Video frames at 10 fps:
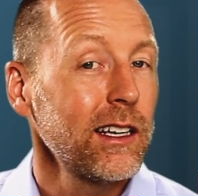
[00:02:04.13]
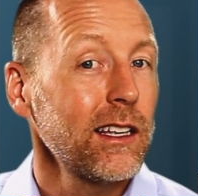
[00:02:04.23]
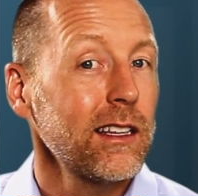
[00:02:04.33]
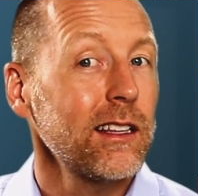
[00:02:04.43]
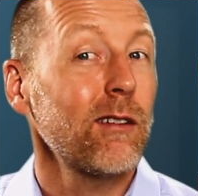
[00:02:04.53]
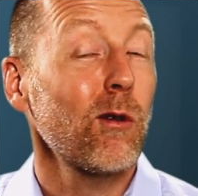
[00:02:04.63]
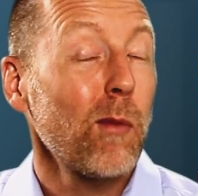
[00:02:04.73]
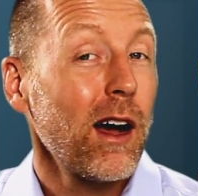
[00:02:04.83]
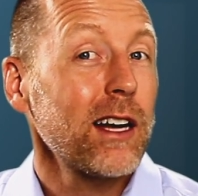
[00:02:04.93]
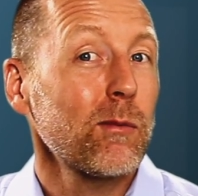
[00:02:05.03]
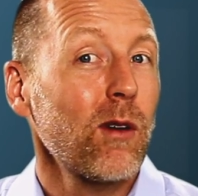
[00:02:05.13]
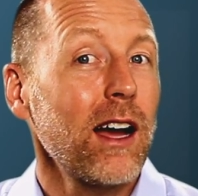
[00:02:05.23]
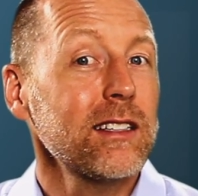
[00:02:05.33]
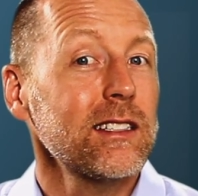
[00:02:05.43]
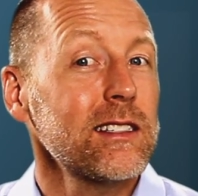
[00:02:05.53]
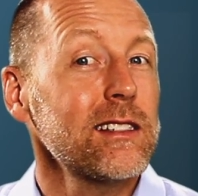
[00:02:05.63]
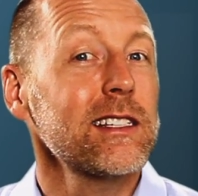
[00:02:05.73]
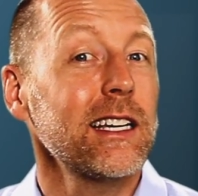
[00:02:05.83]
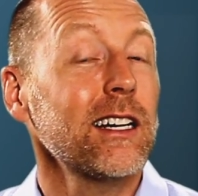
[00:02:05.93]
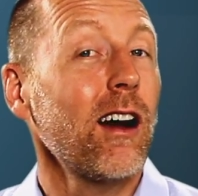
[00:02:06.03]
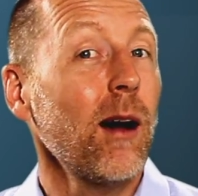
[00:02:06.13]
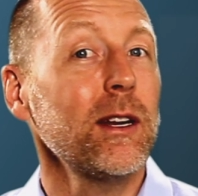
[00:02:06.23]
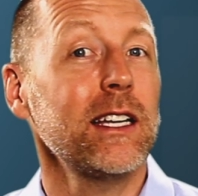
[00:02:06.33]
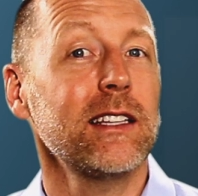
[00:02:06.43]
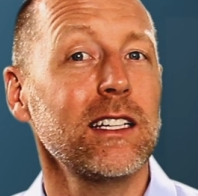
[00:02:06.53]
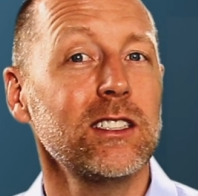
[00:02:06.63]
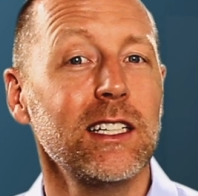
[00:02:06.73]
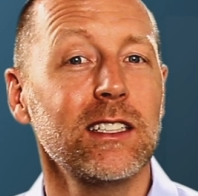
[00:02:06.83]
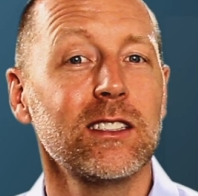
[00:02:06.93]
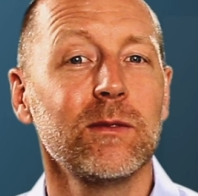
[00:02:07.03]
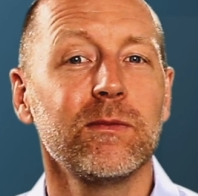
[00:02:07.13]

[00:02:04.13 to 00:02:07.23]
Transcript: the robotic processes can accommodate that change.